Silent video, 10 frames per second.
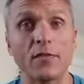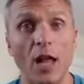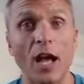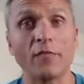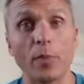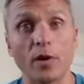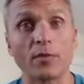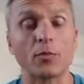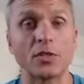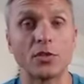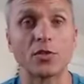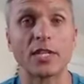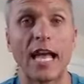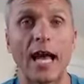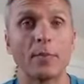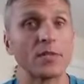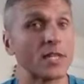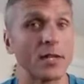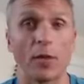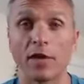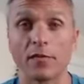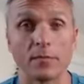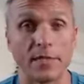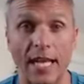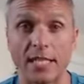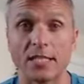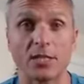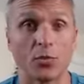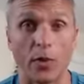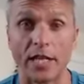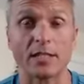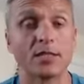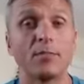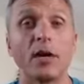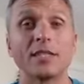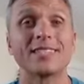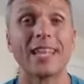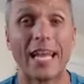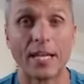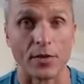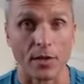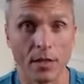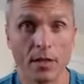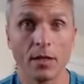of live birth, which usually happens anywhere from days to weeks to months later.